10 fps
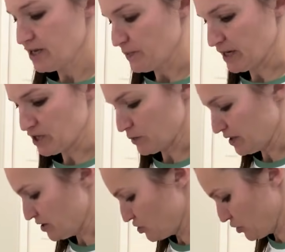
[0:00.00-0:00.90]
But I just
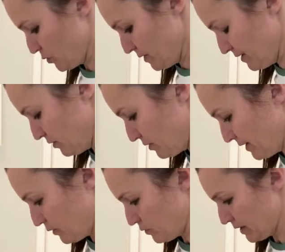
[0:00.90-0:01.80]
wanted to show you what they look
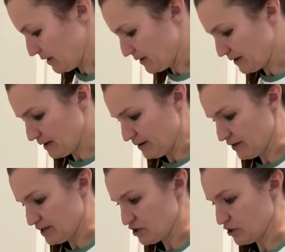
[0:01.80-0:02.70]
like right out of the
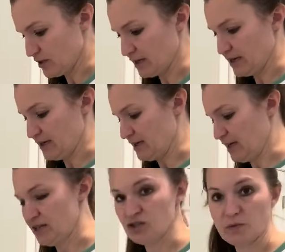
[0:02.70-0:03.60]
oven so you can kind of
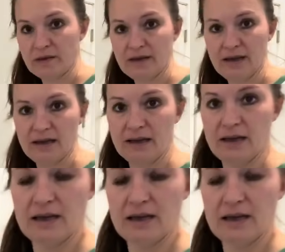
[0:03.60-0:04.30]
gauge what they